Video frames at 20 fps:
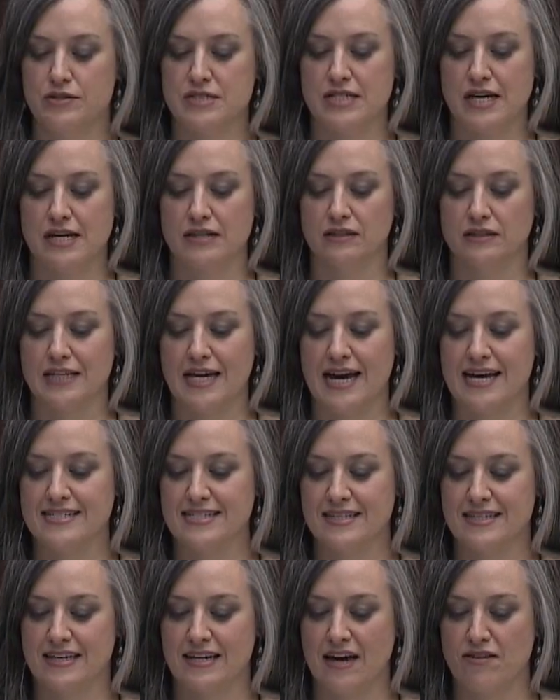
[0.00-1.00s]
entitled
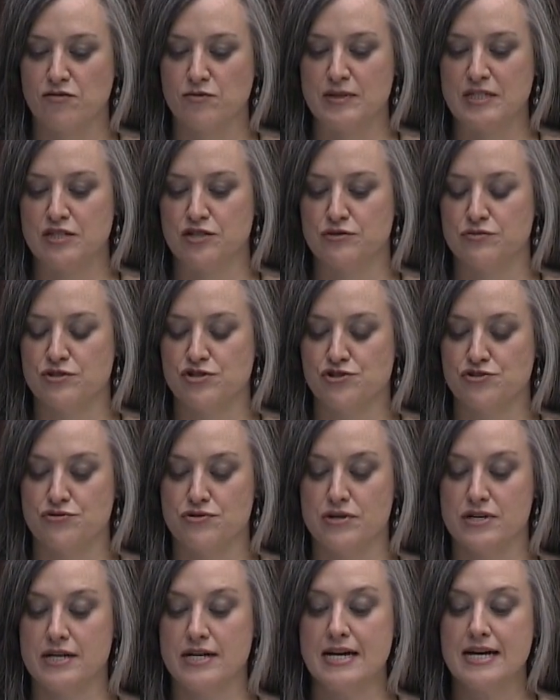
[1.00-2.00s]
Ask the Government to
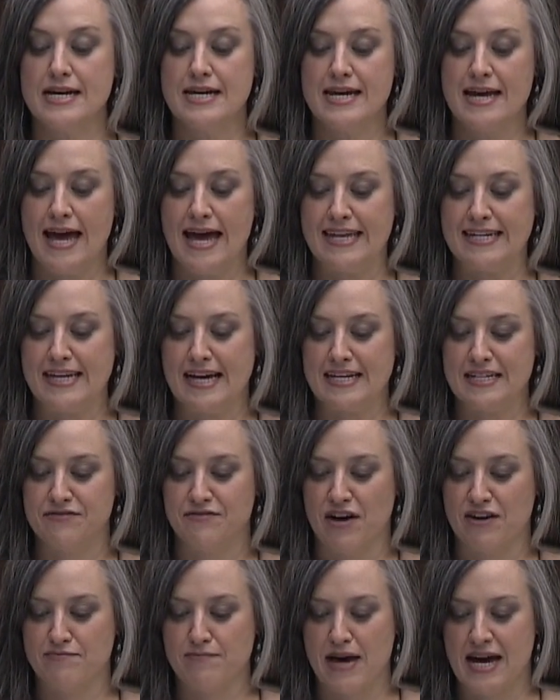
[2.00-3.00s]
Ensure
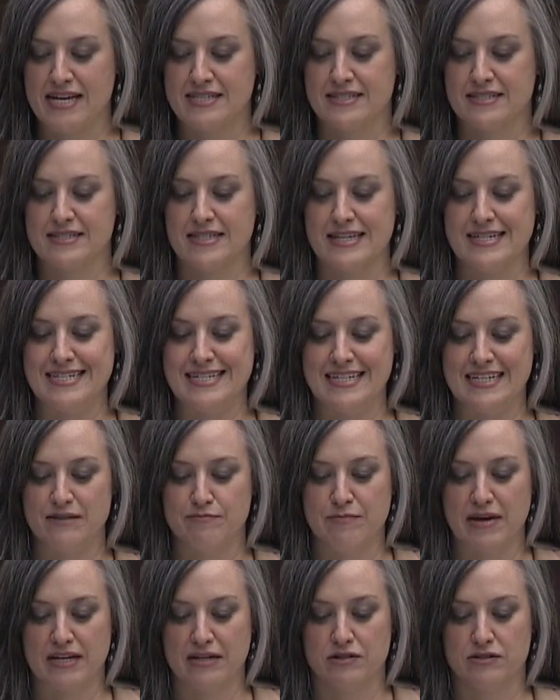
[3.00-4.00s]
N95 Masks and Needed
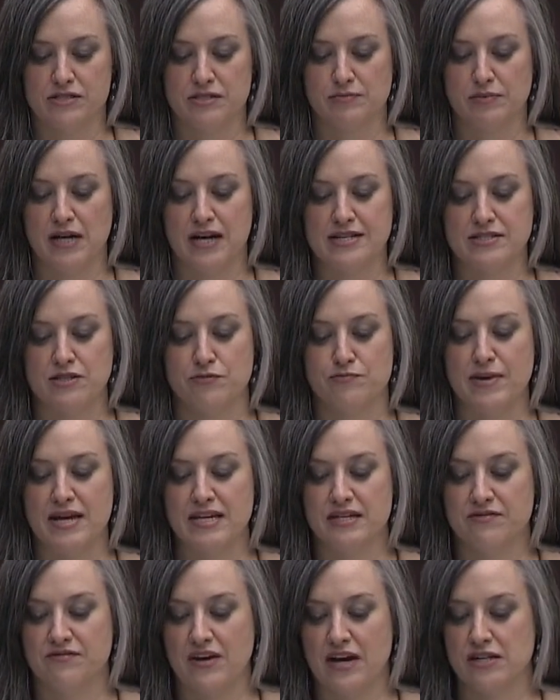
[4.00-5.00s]
Medical Supplies are
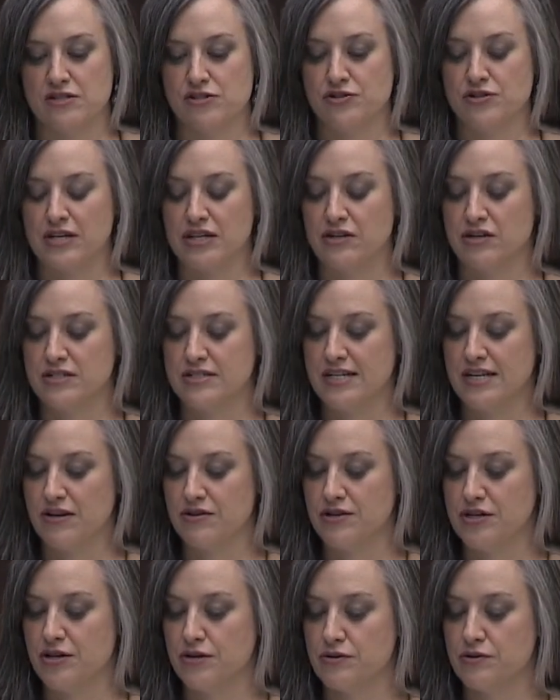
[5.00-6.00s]
Manufactured in
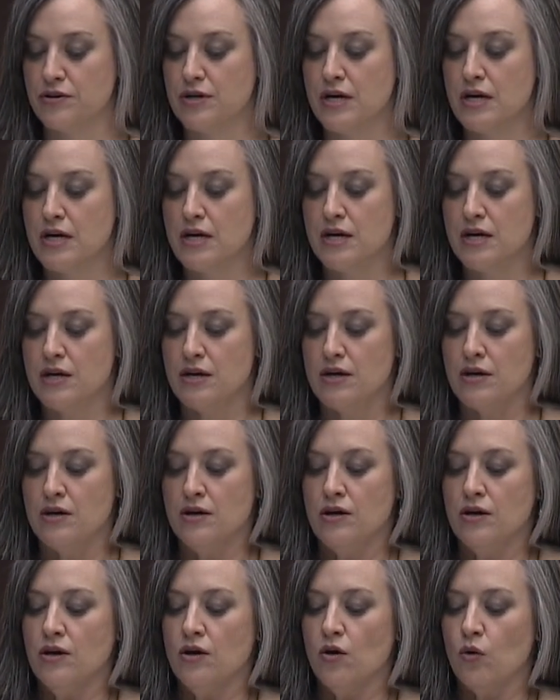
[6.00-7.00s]
Ontario.
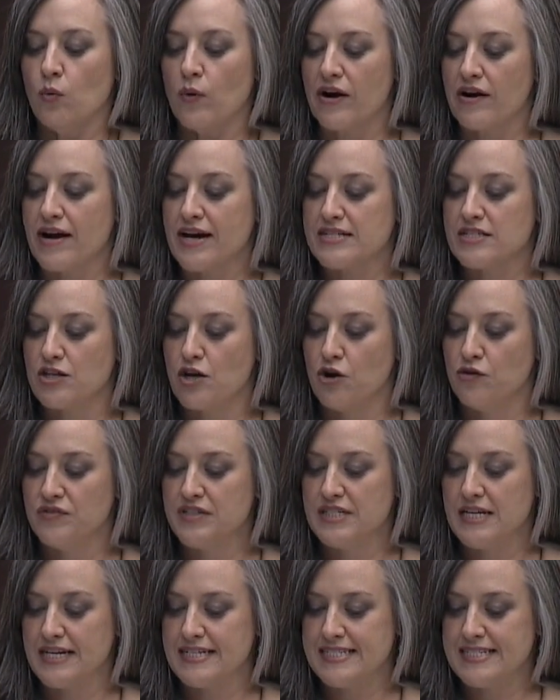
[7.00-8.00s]
Whereas
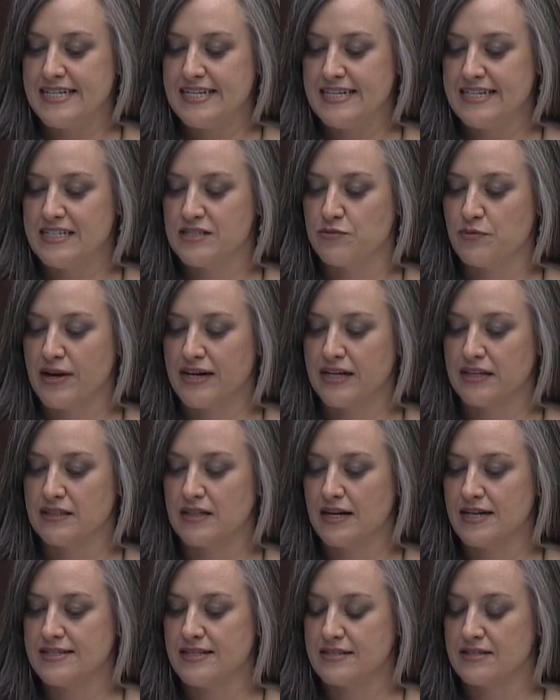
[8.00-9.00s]
COVID-19 is
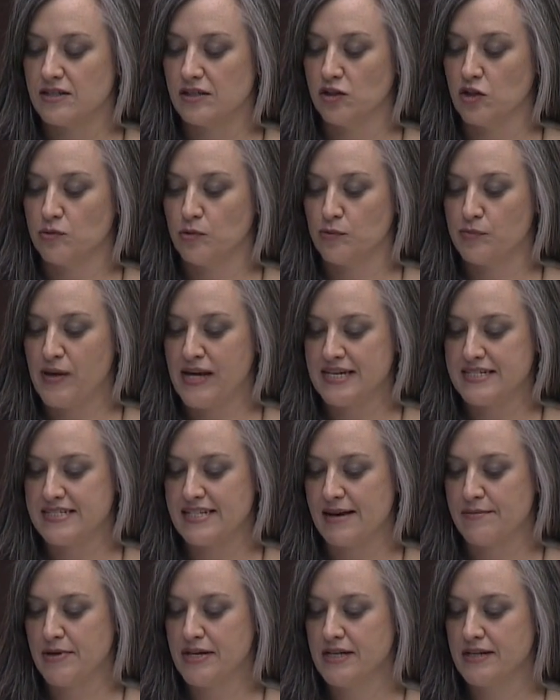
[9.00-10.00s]
recognized as a global
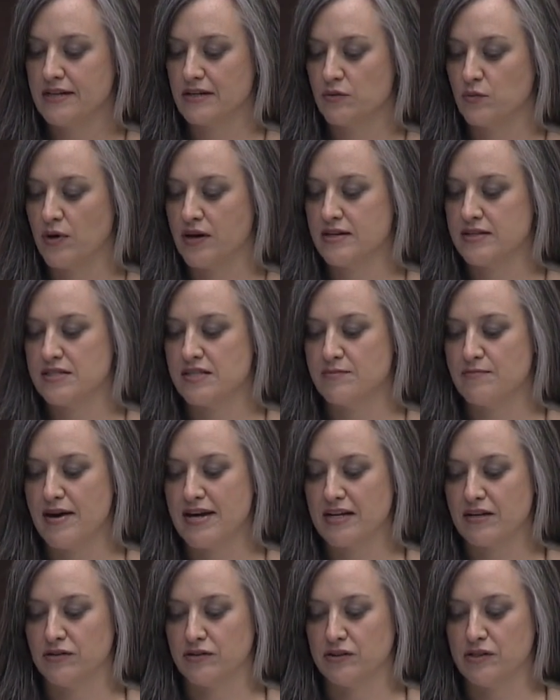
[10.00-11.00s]
pandemic, and whereas the
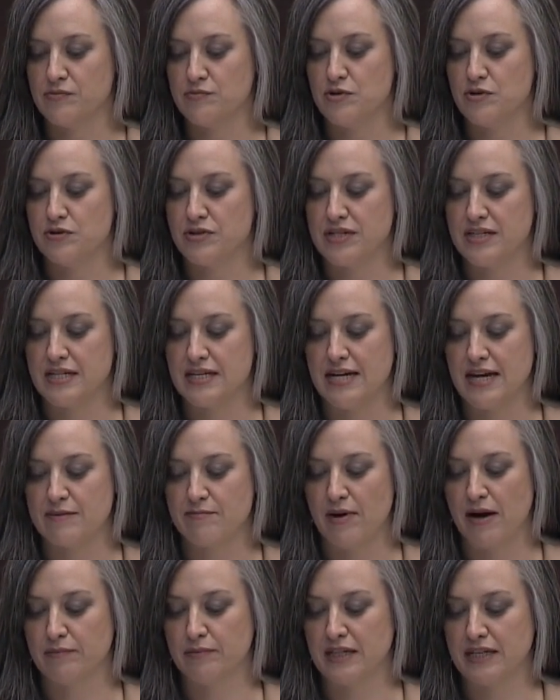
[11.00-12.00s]
medical community and
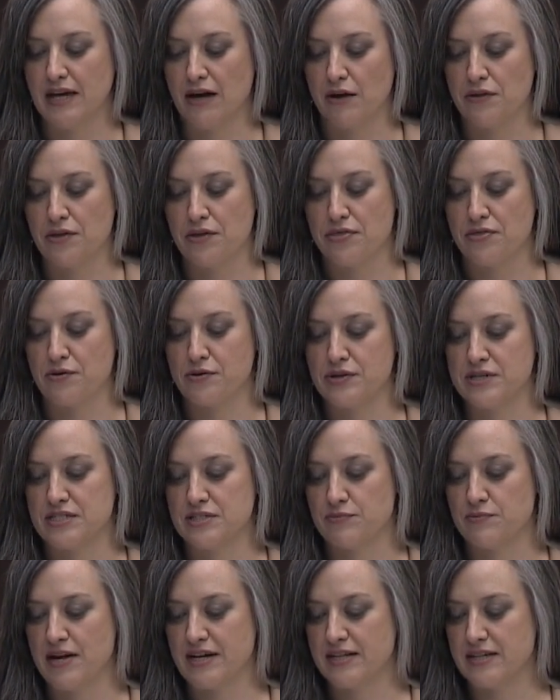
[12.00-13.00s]
public health
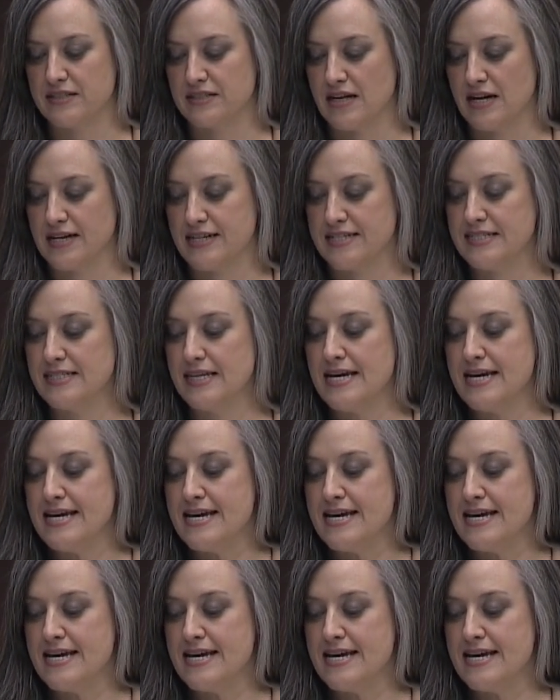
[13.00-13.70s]
authorities recognize